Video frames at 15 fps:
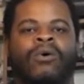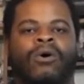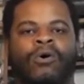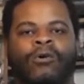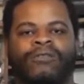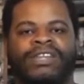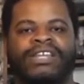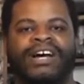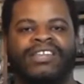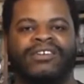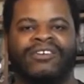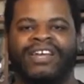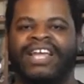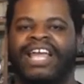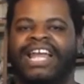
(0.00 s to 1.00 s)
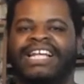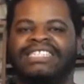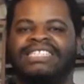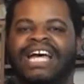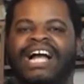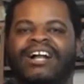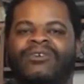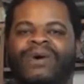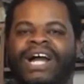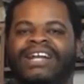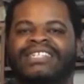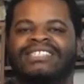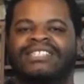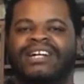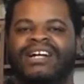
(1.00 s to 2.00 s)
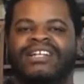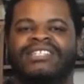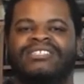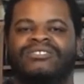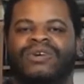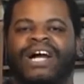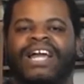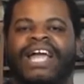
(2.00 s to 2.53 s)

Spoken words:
over the other. And it's not quite as cut and dry